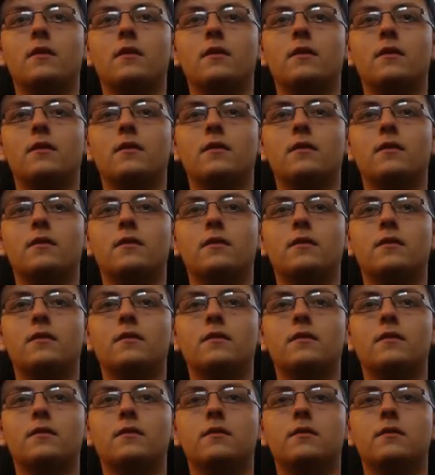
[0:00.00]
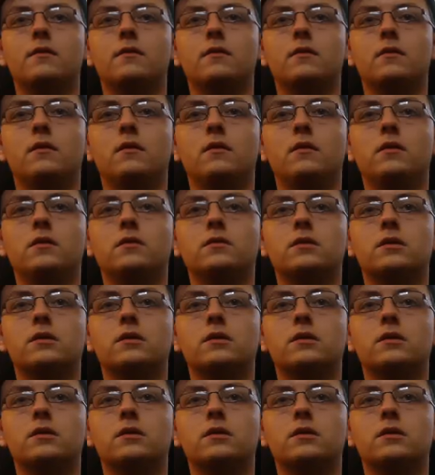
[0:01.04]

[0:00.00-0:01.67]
Nothing is said.